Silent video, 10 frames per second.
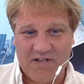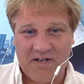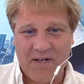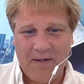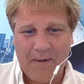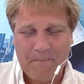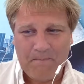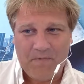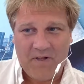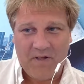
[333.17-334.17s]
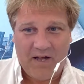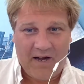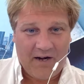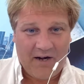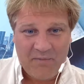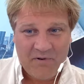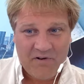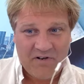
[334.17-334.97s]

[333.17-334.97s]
And I remember,